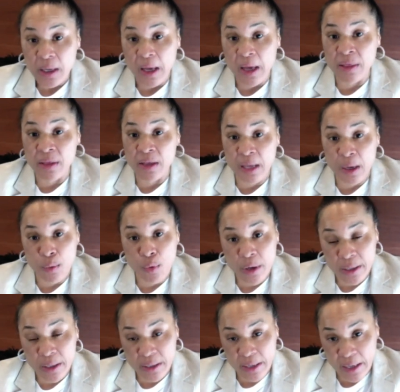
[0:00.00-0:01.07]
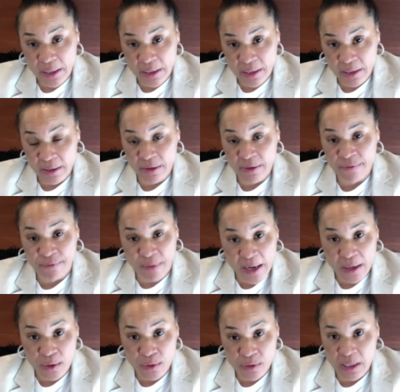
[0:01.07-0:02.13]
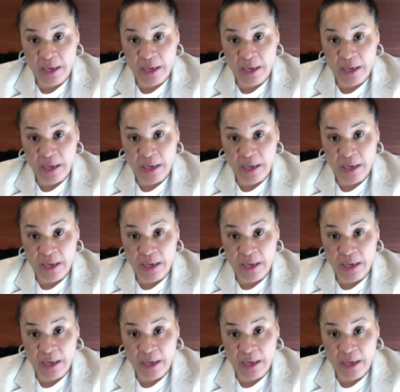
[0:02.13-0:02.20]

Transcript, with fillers: and then they were Connecticut in the finals.